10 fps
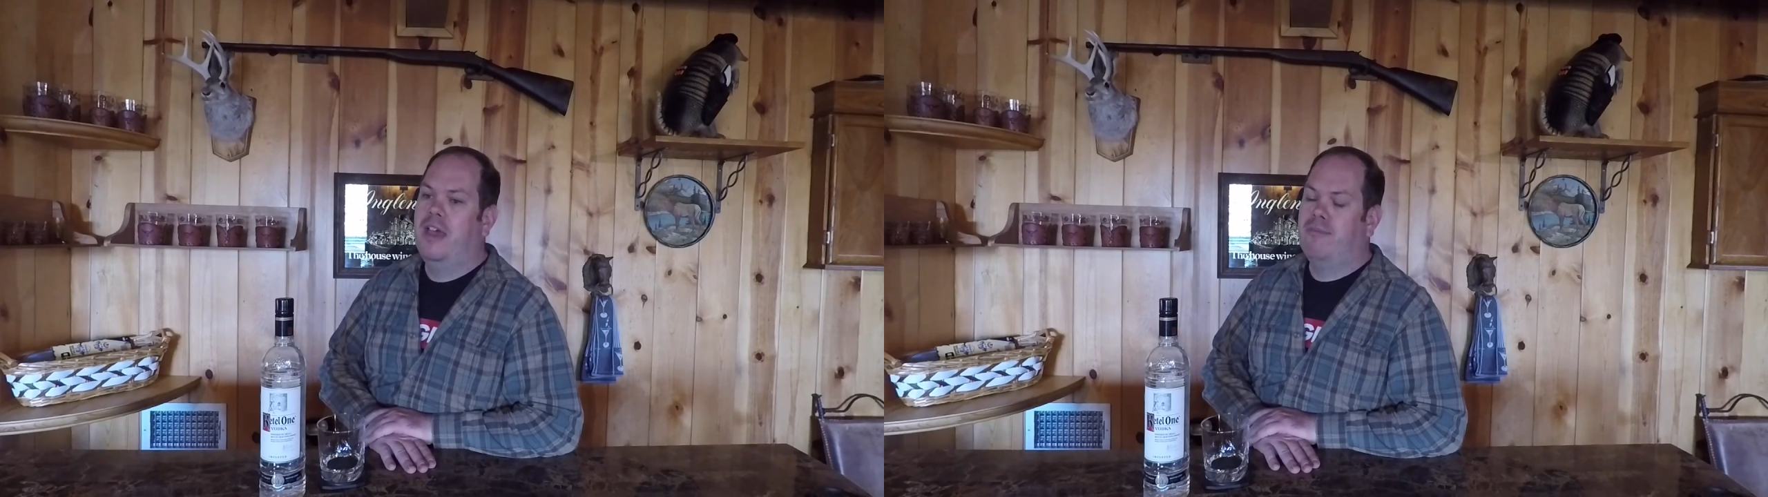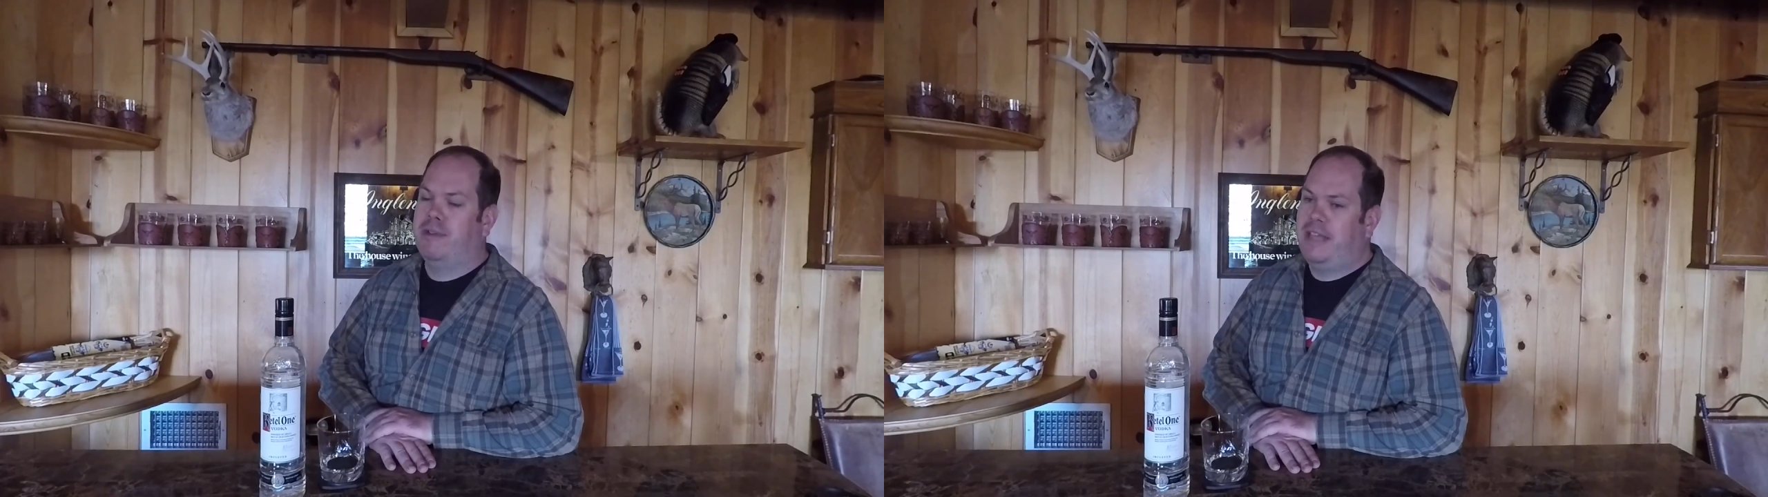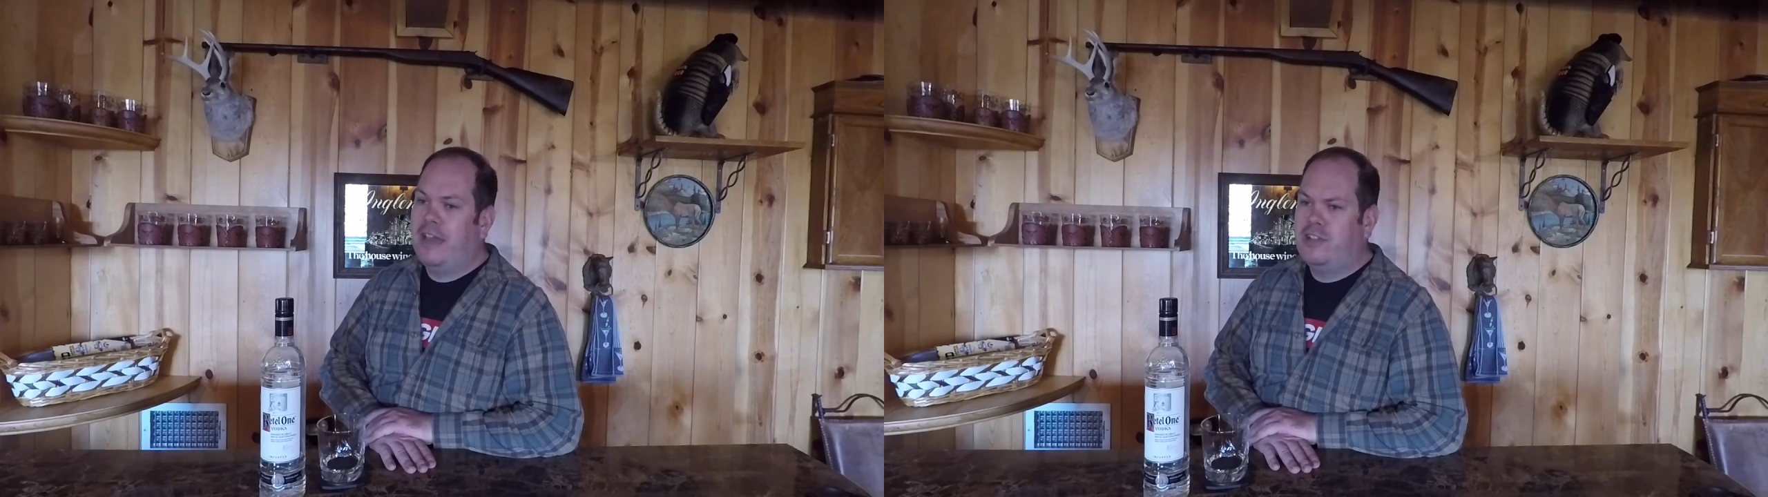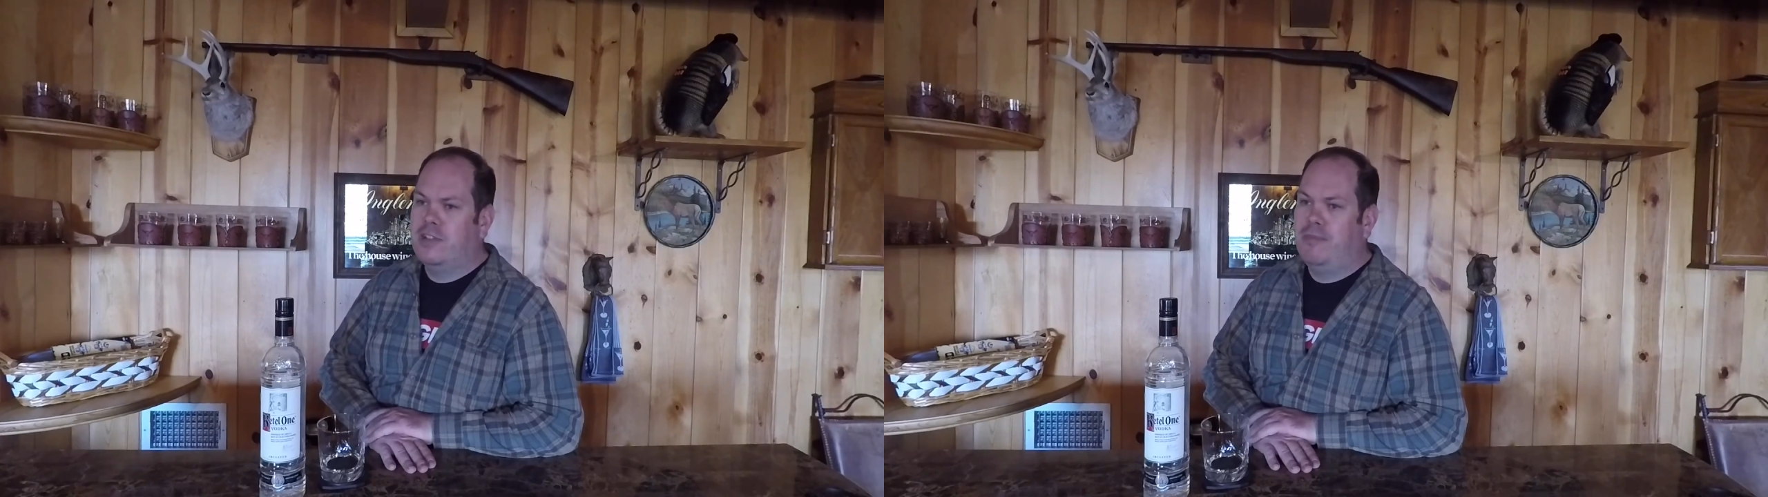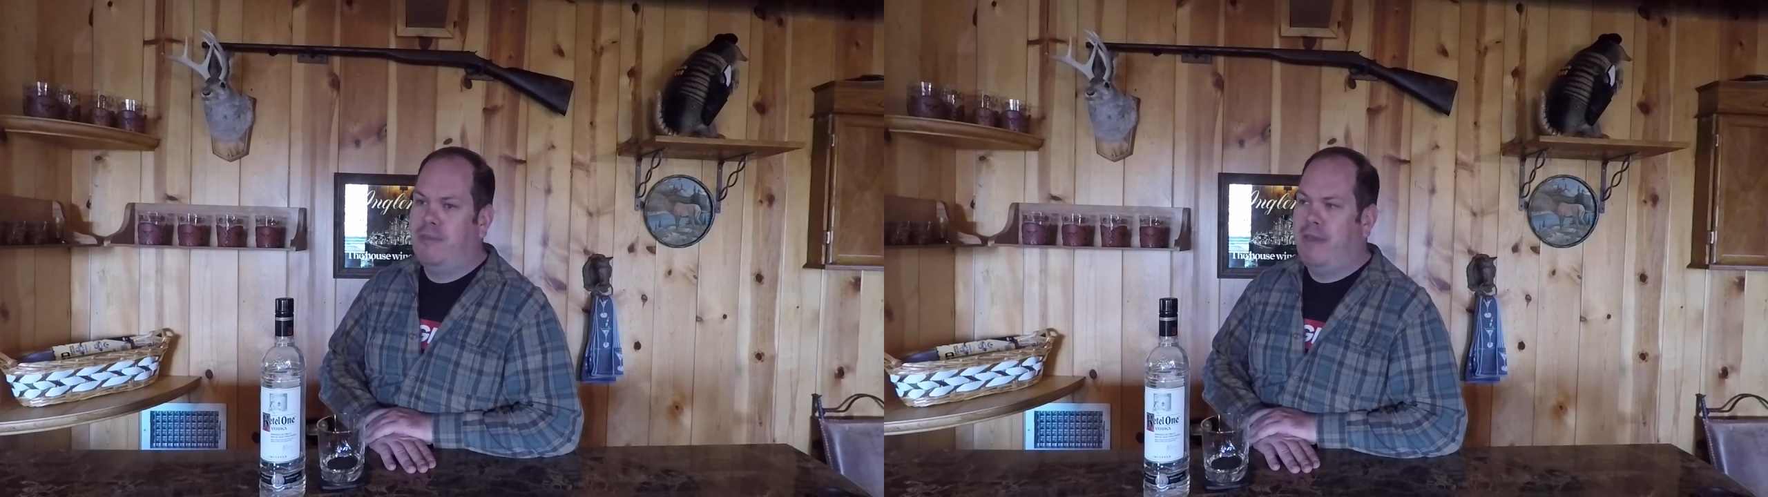potential
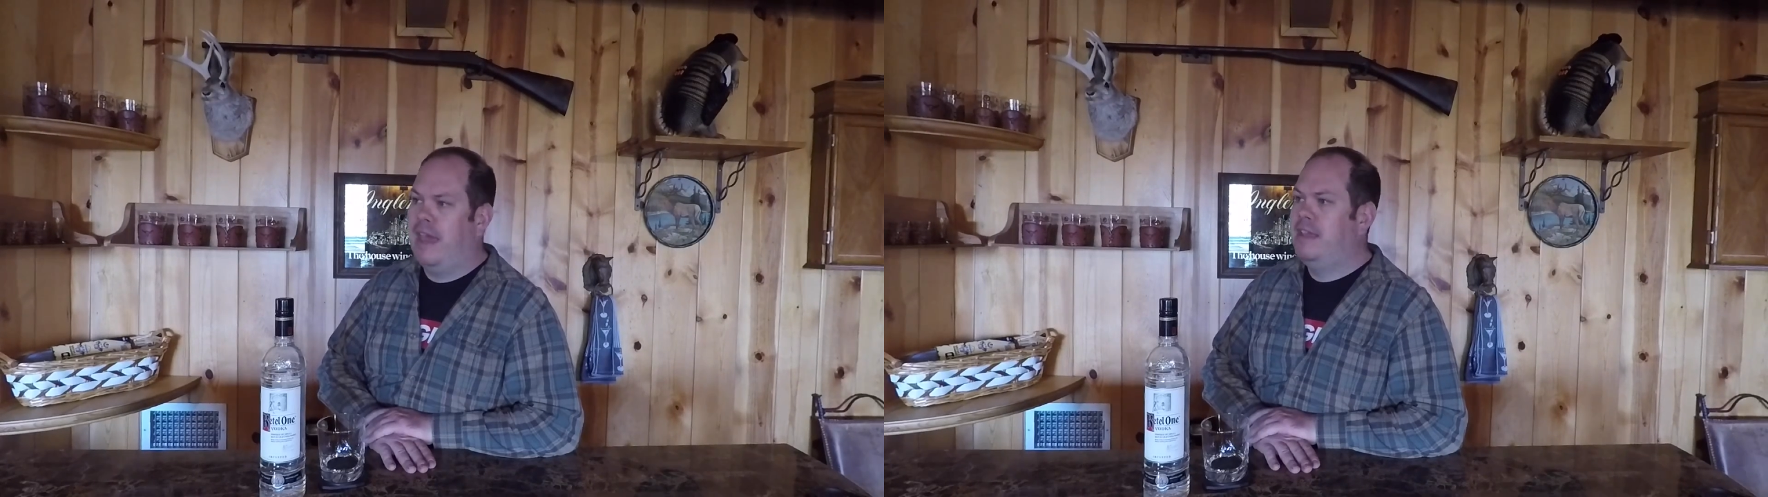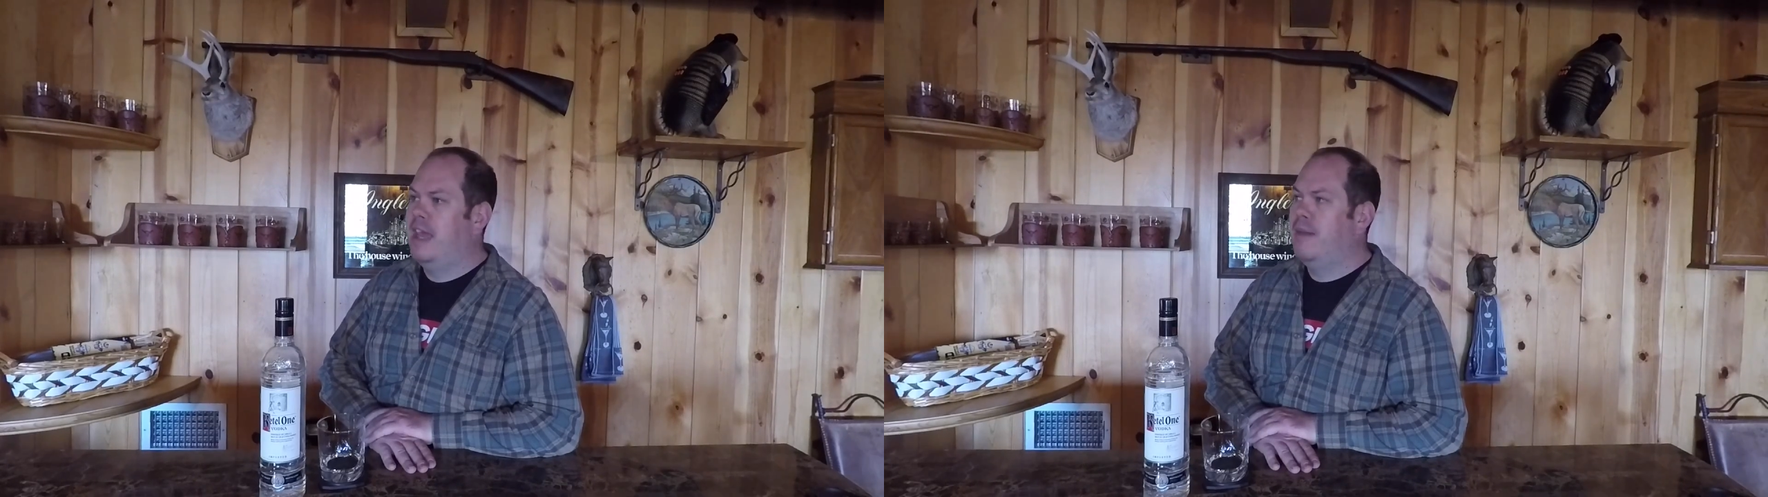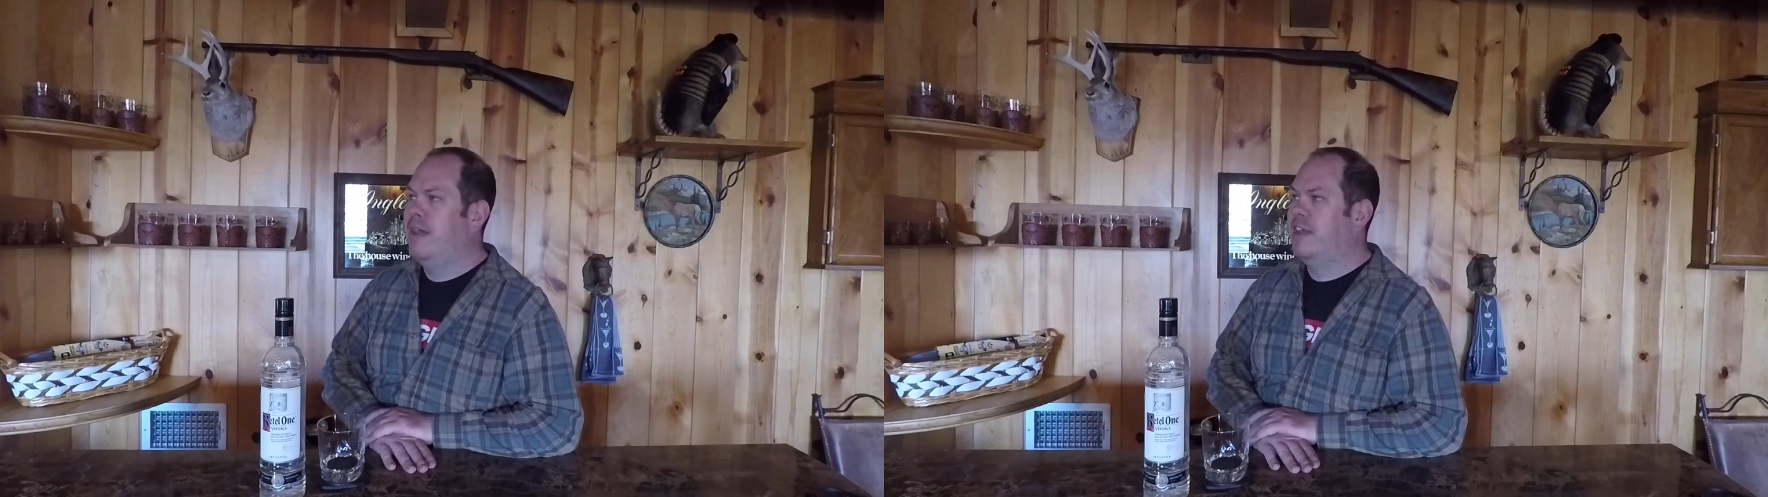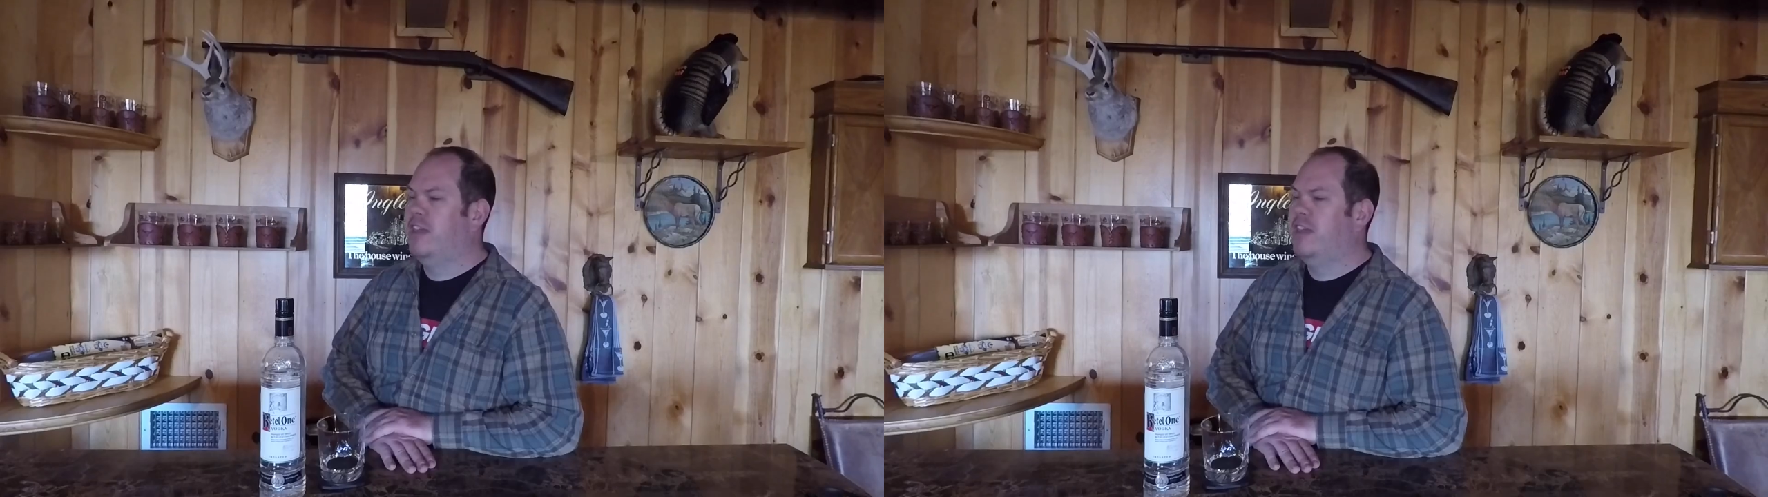to be pandemic.